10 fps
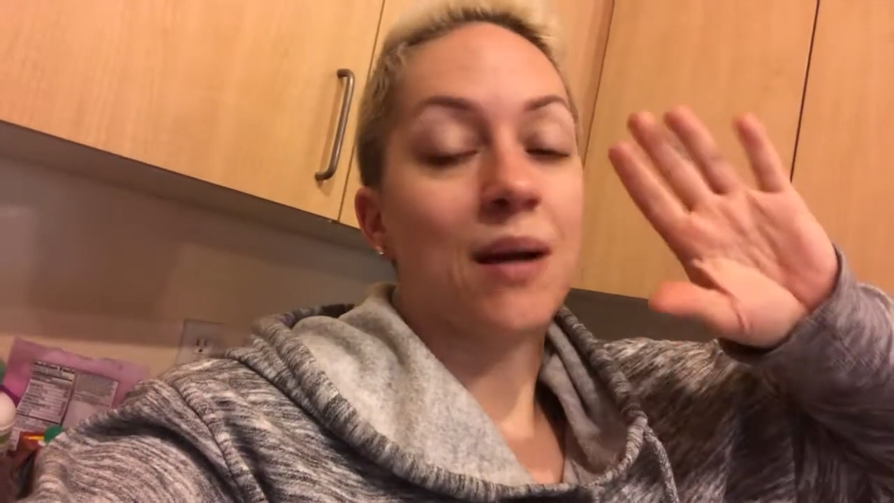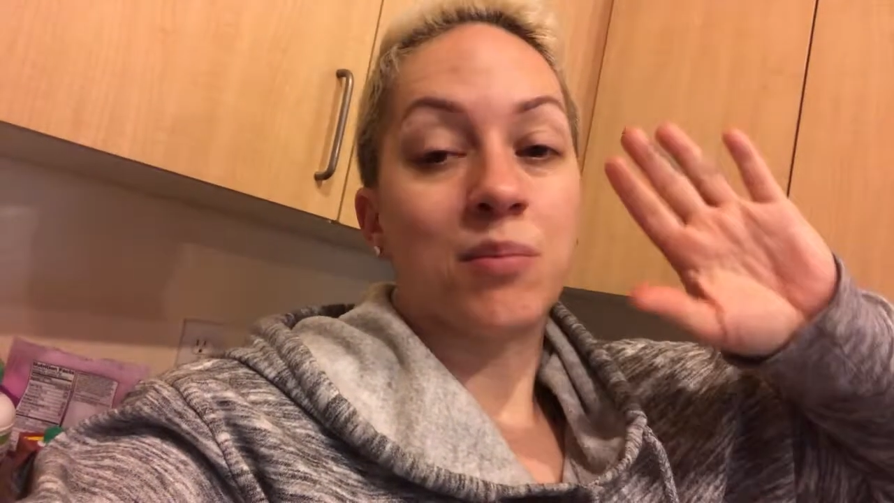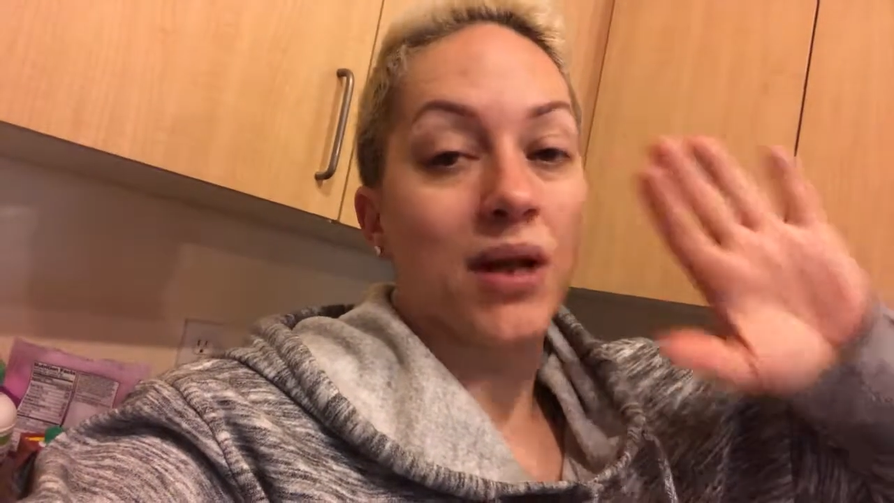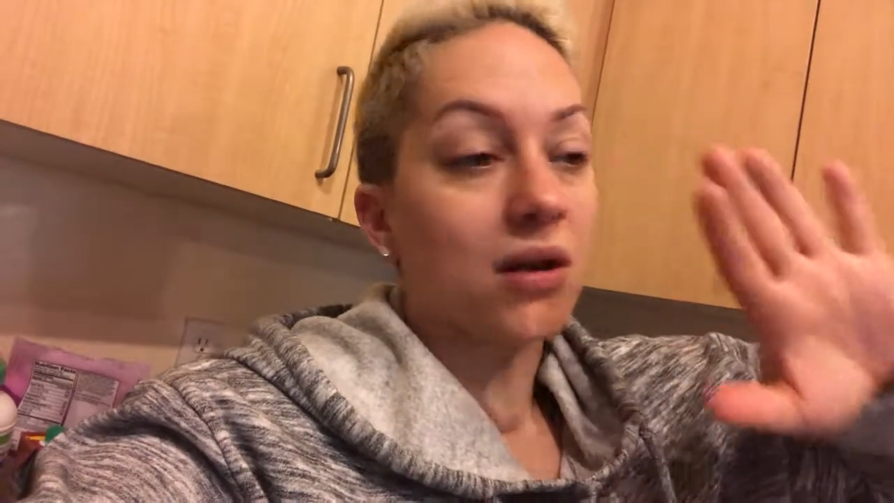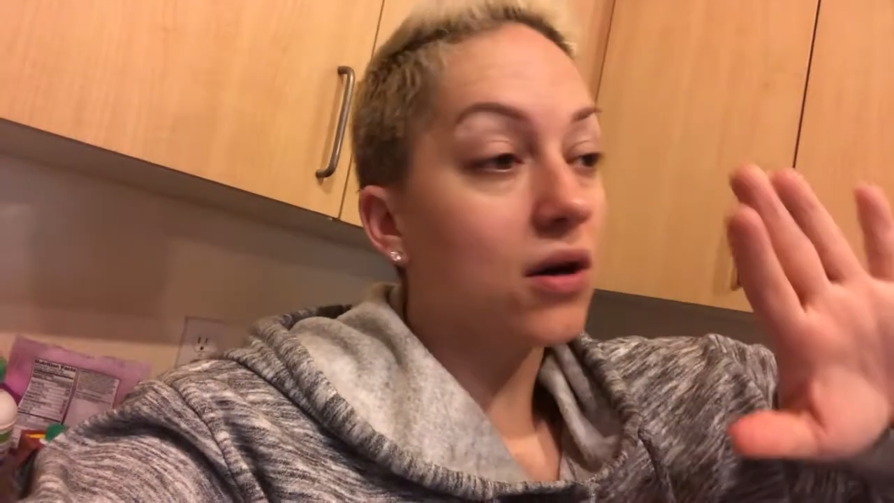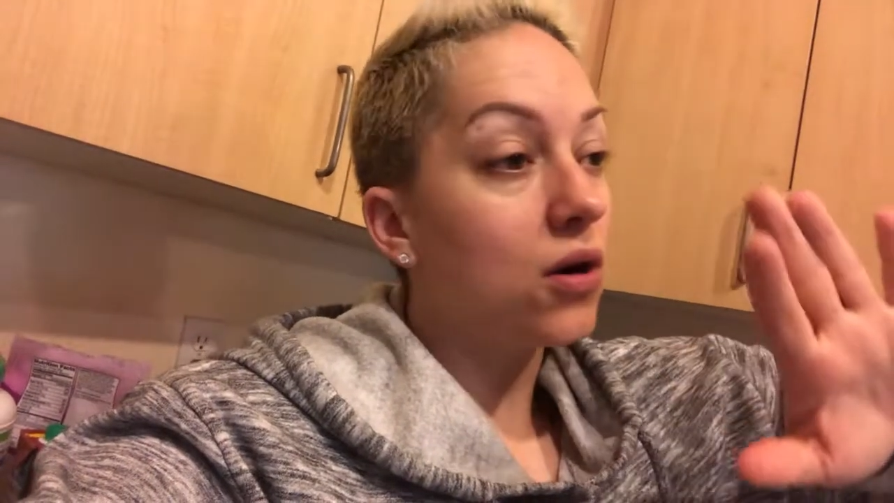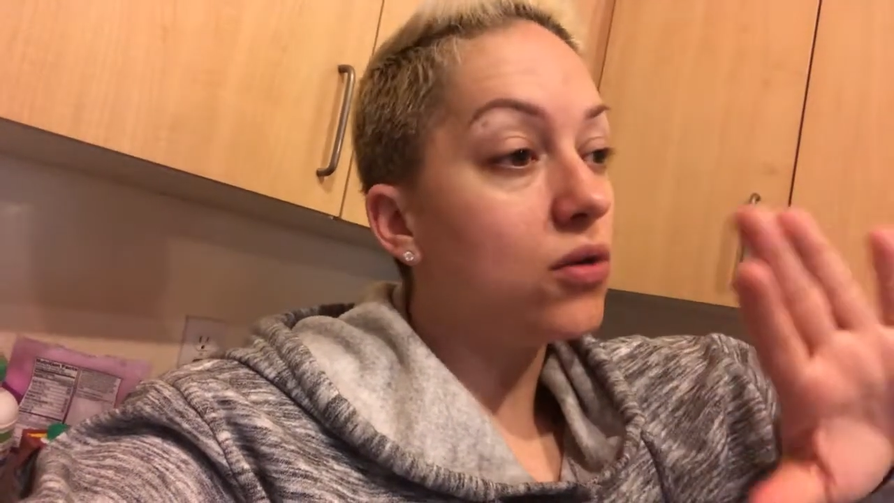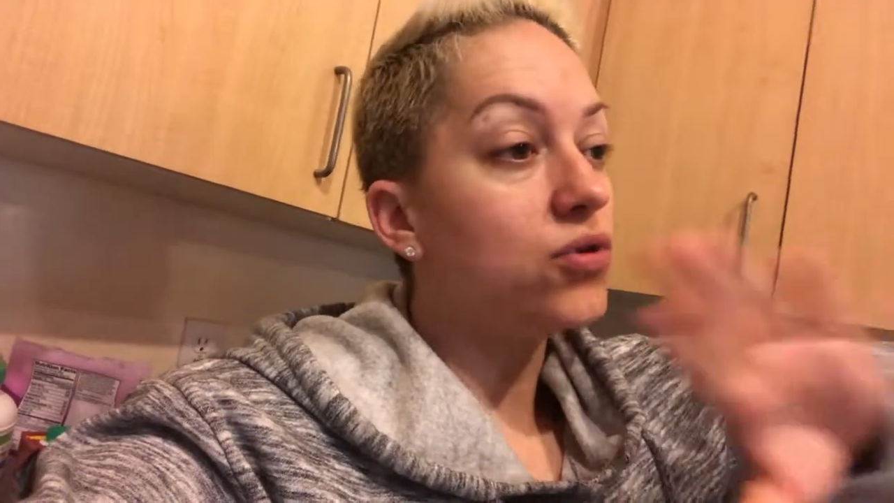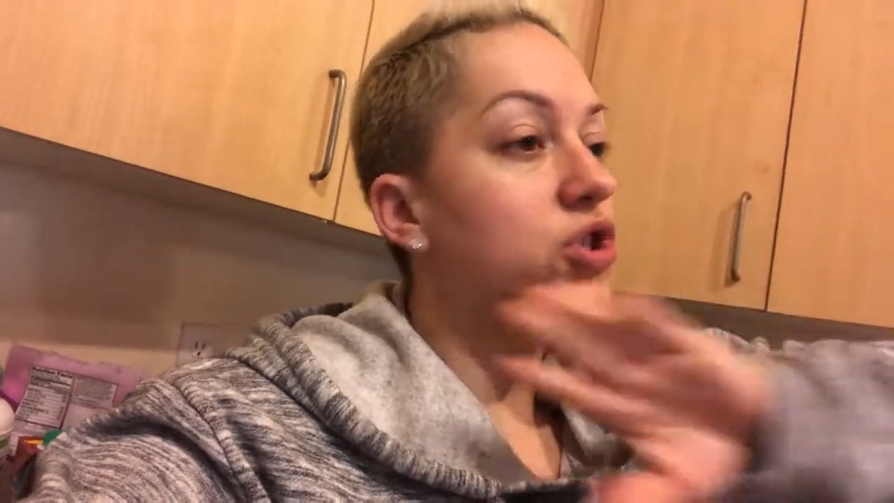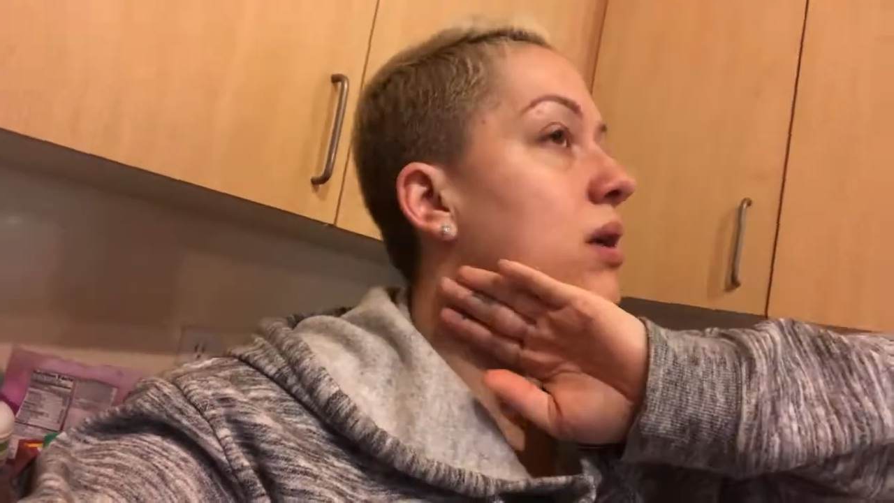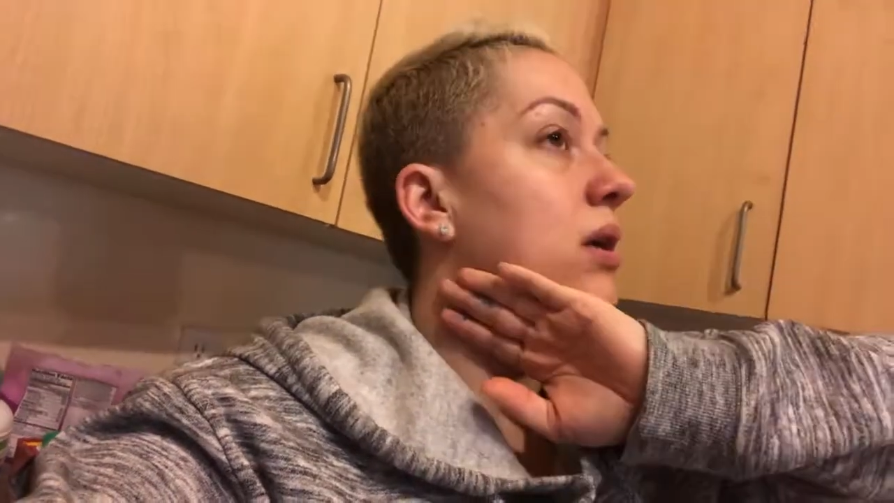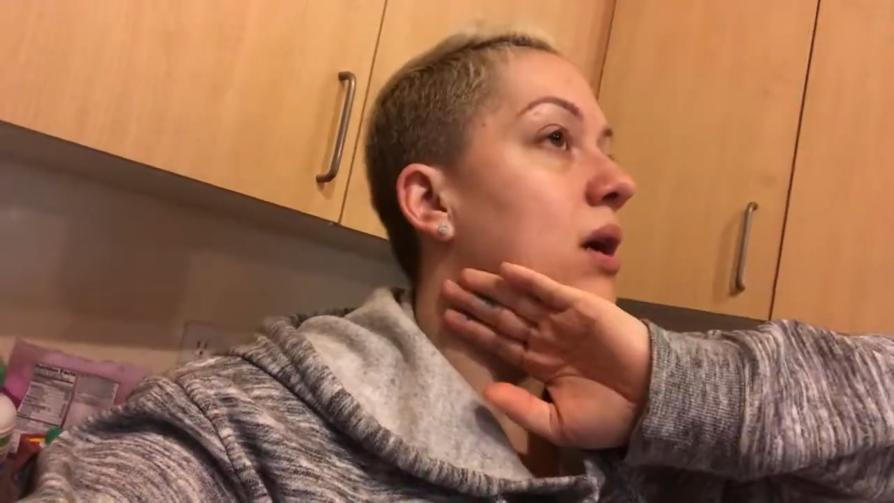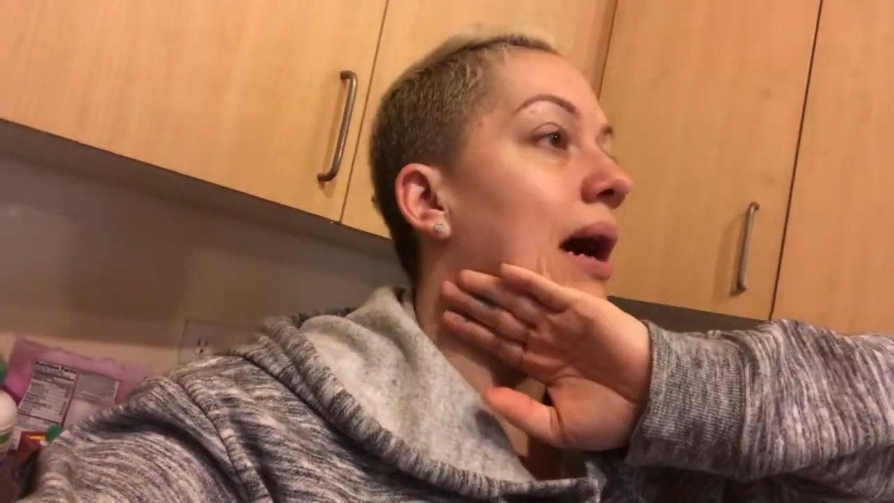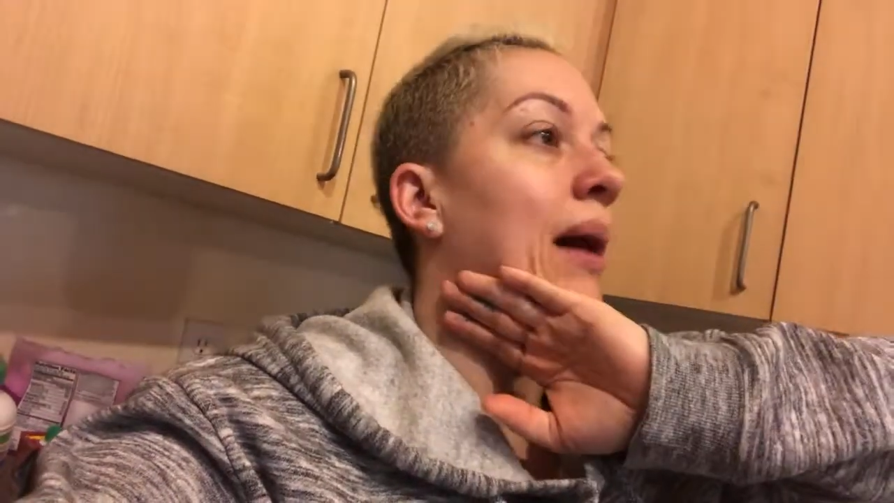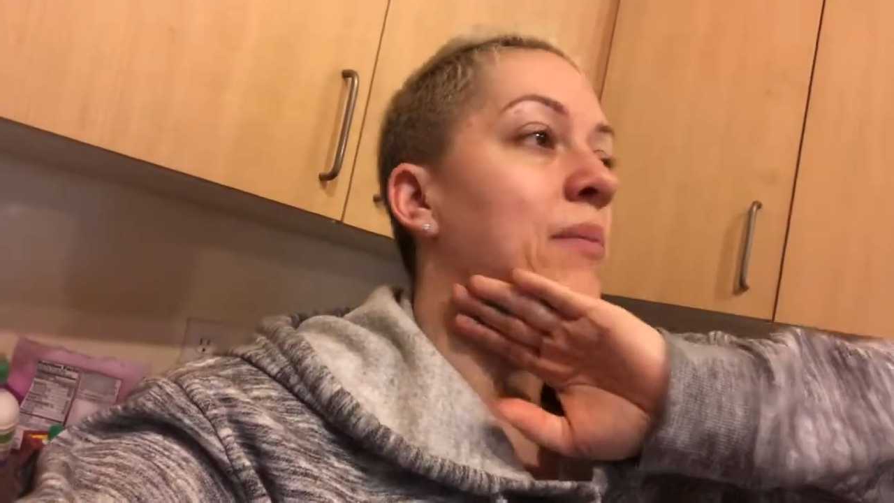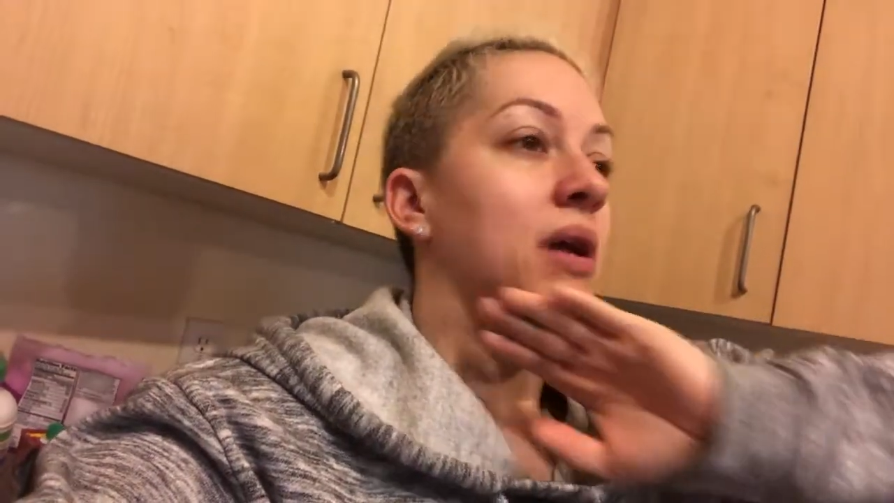I'm not a coach. I'm